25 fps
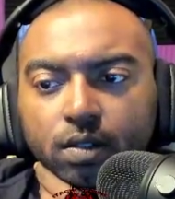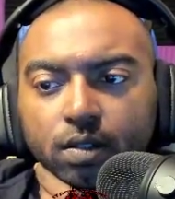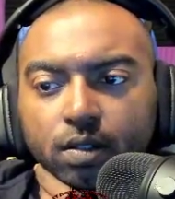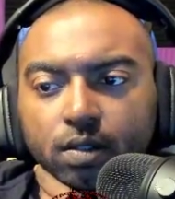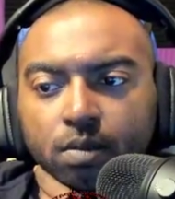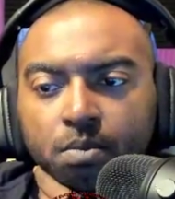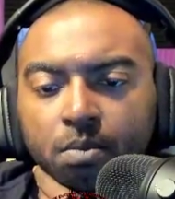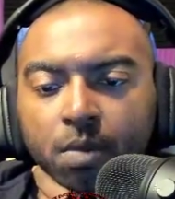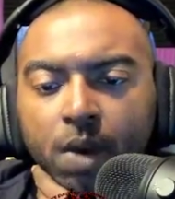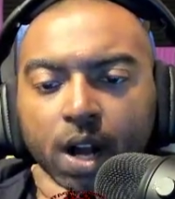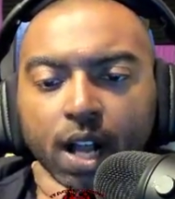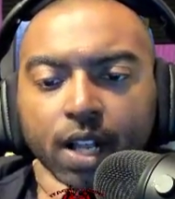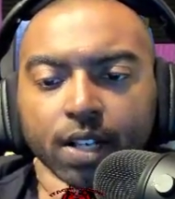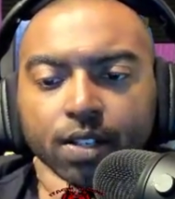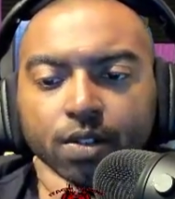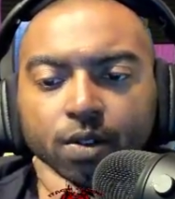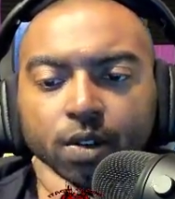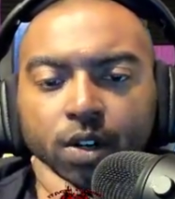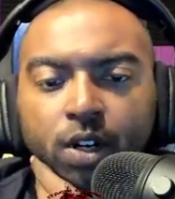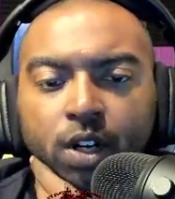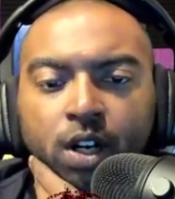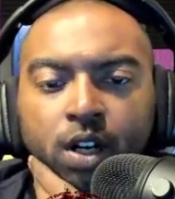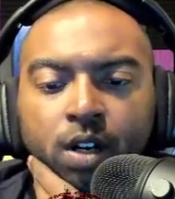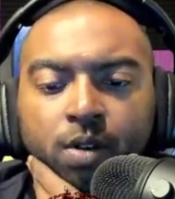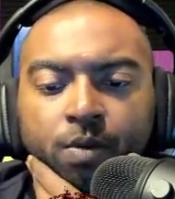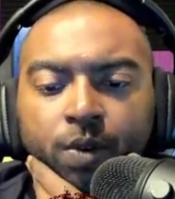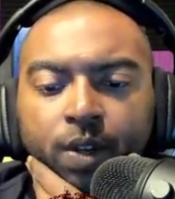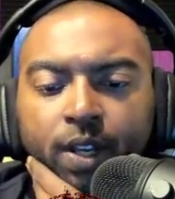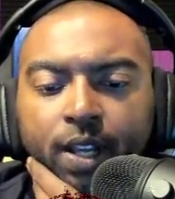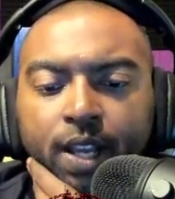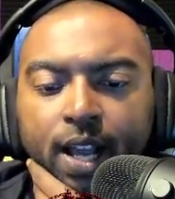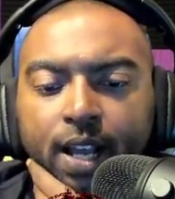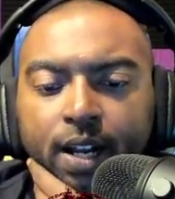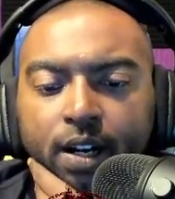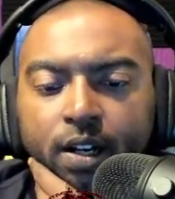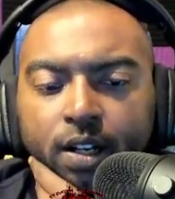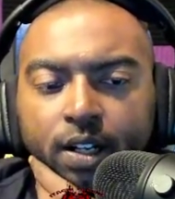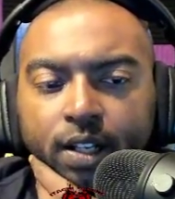mods on her. We
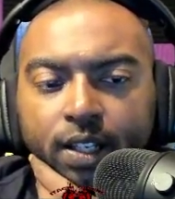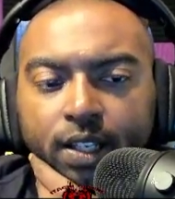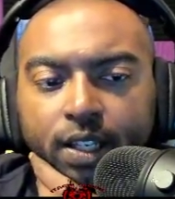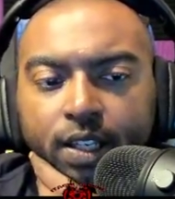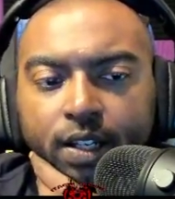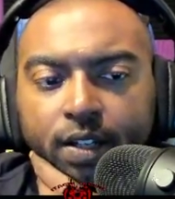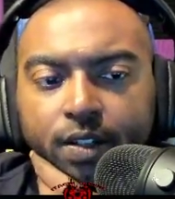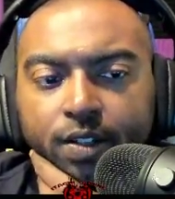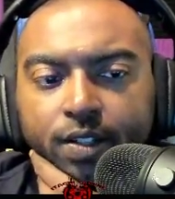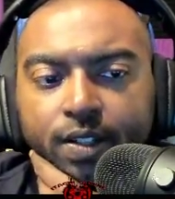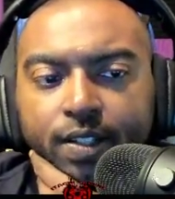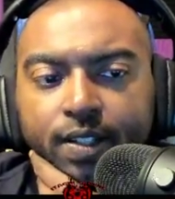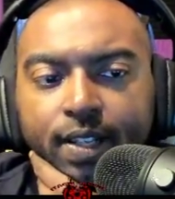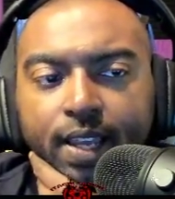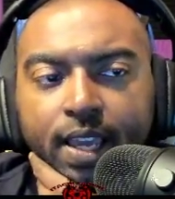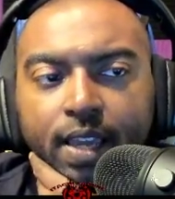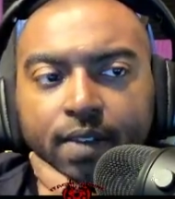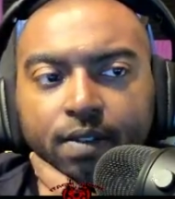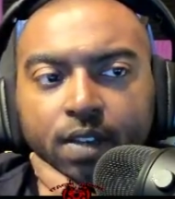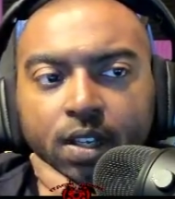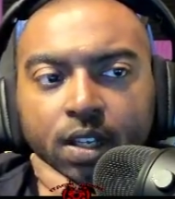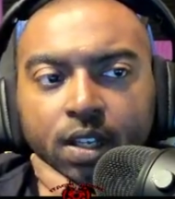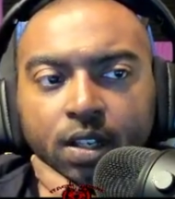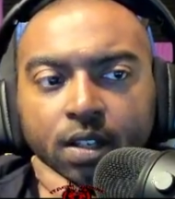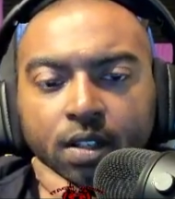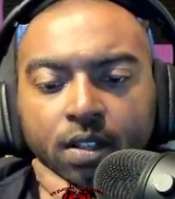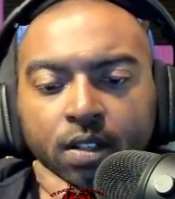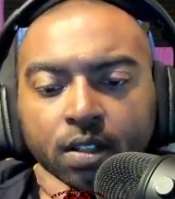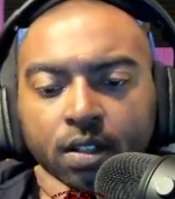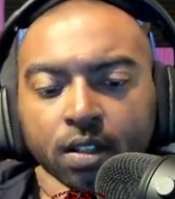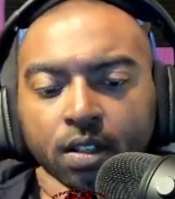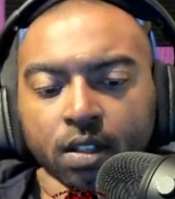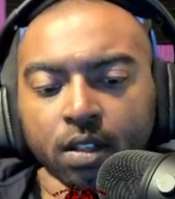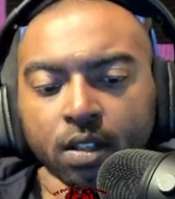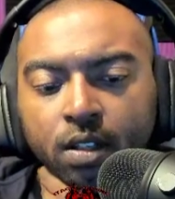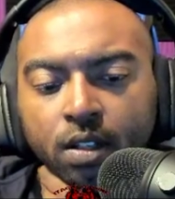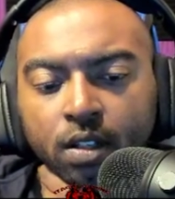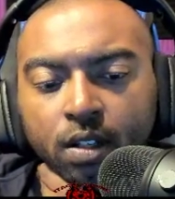got her to gear 7,
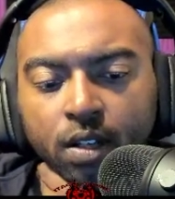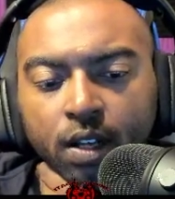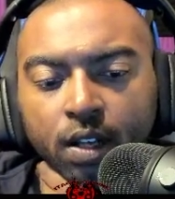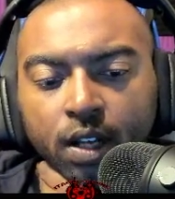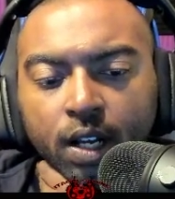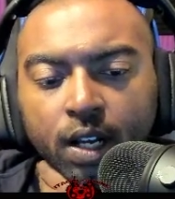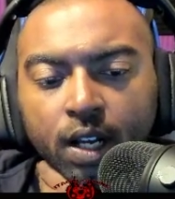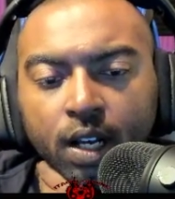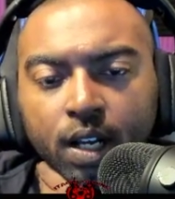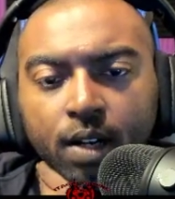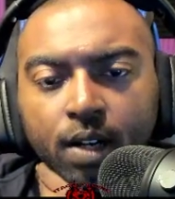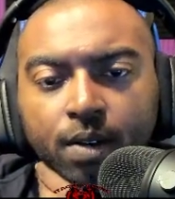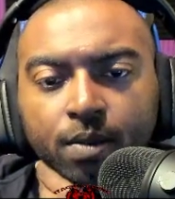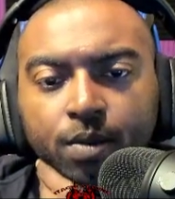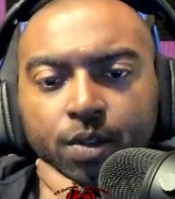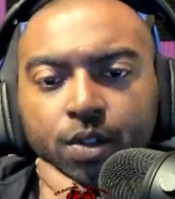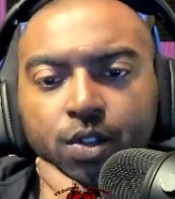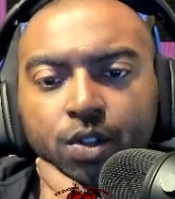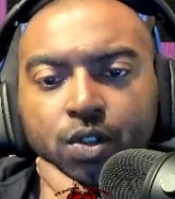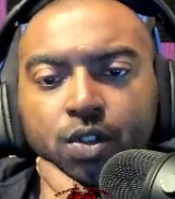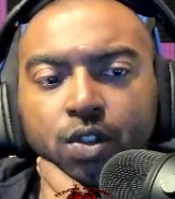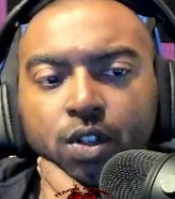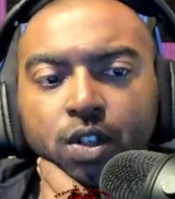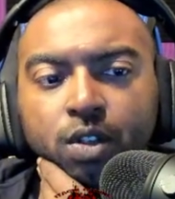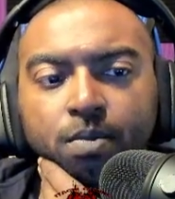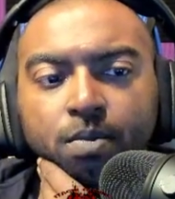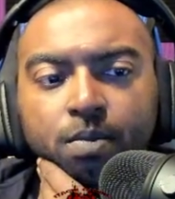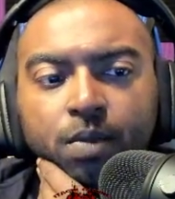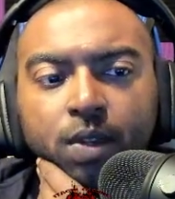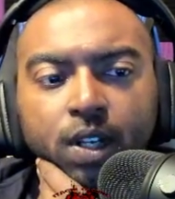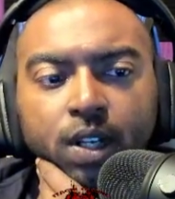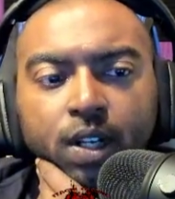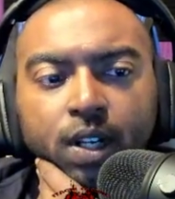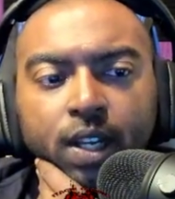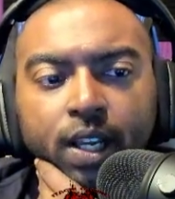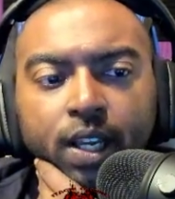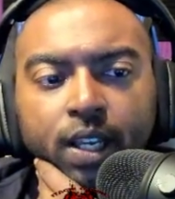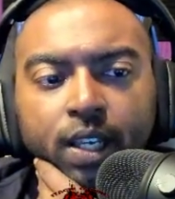which should
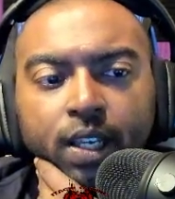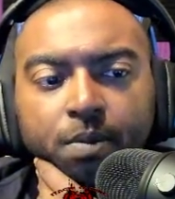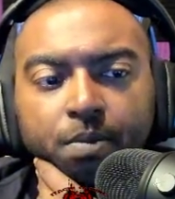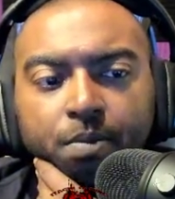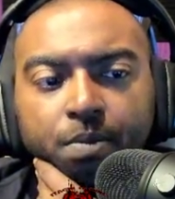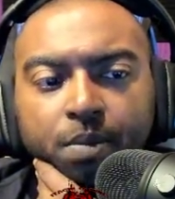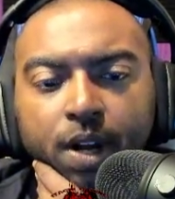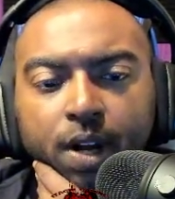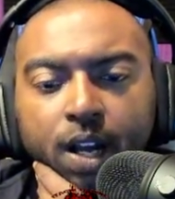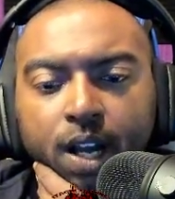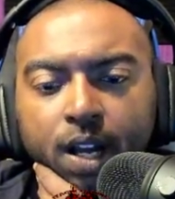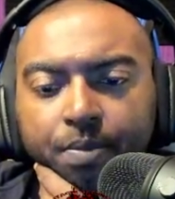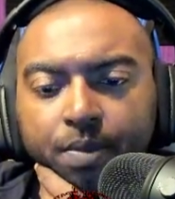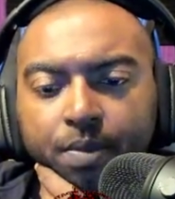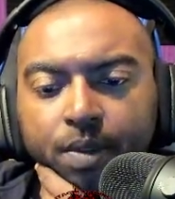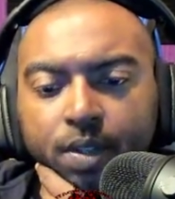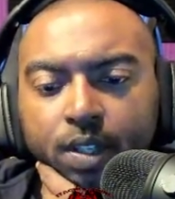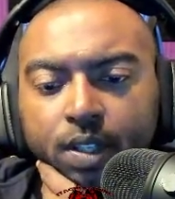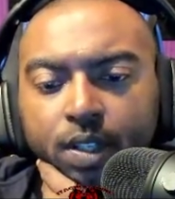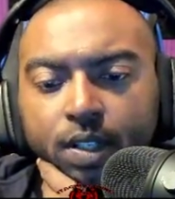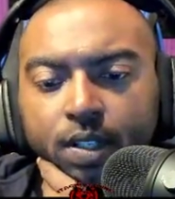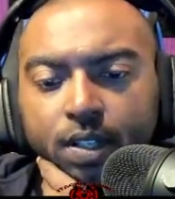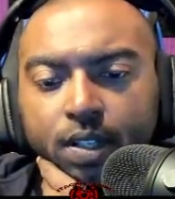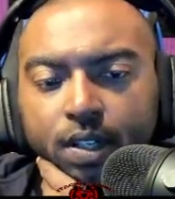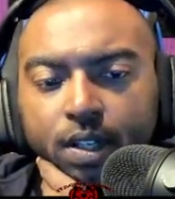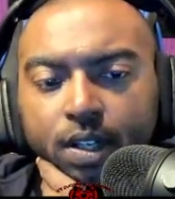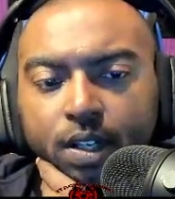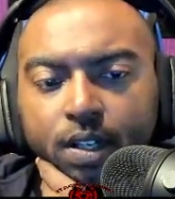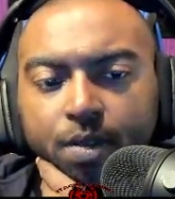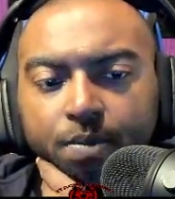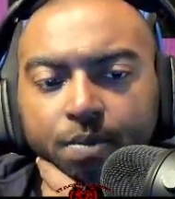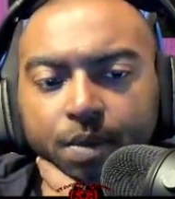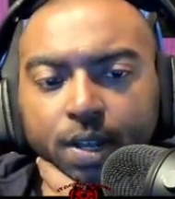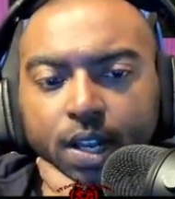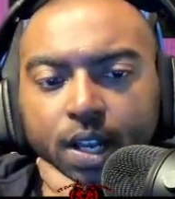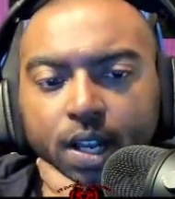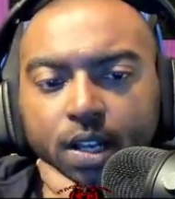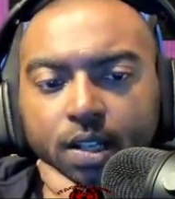mean I can pop this
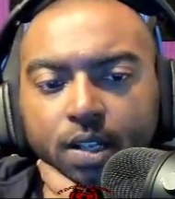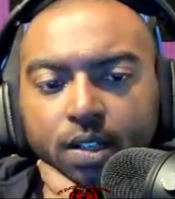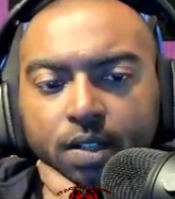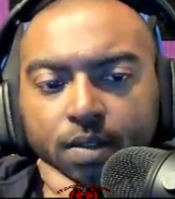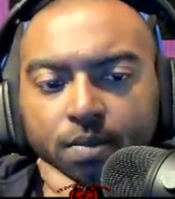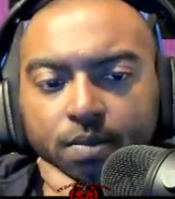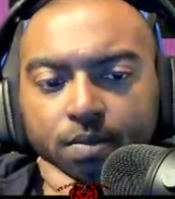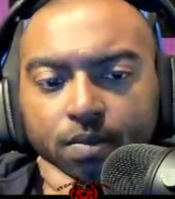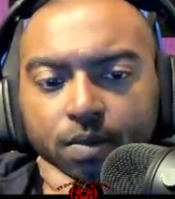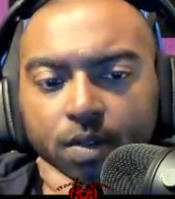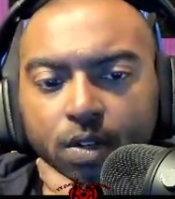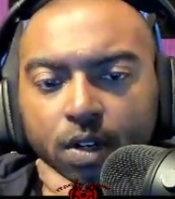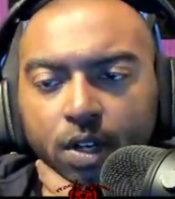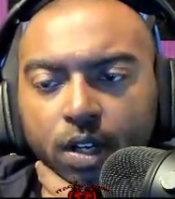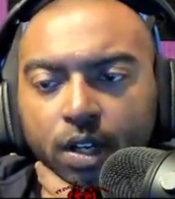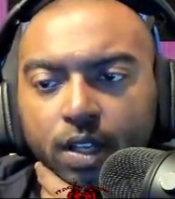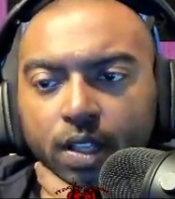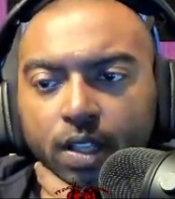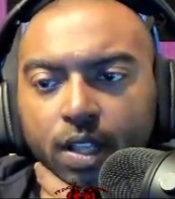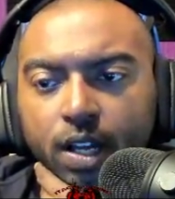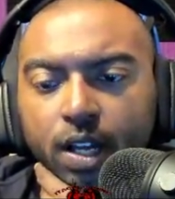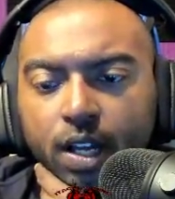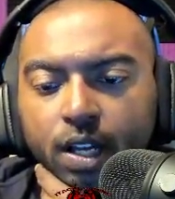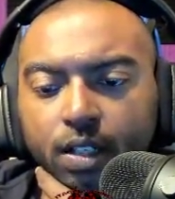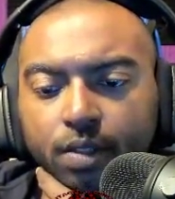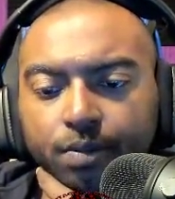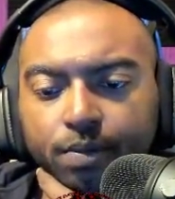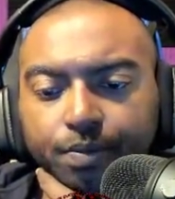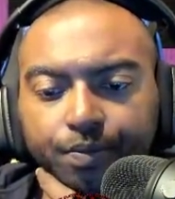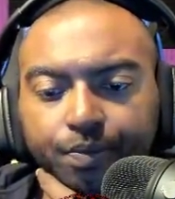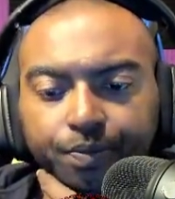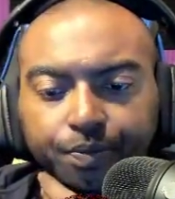up. Awesome. Target lock.